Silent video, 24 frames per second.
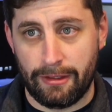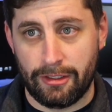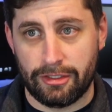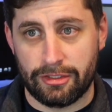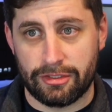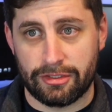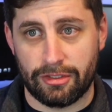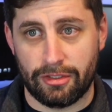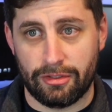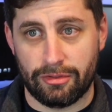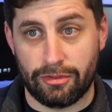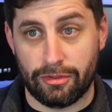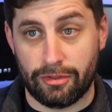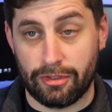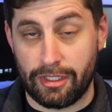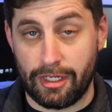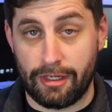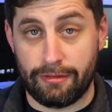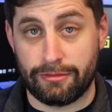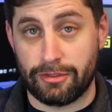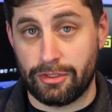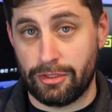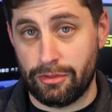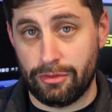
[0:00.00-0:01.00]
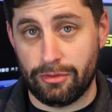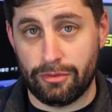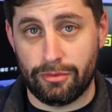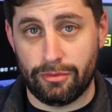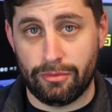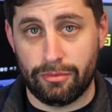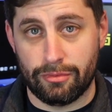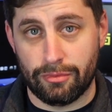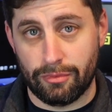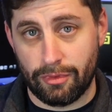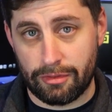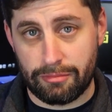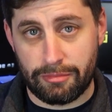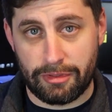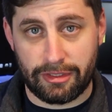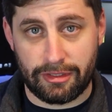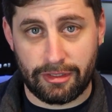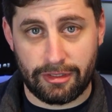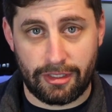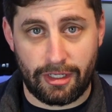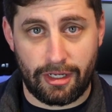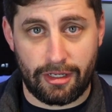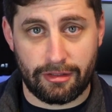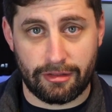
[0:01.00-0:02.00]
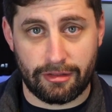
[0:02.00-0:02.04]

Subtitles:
So you could have two $1 million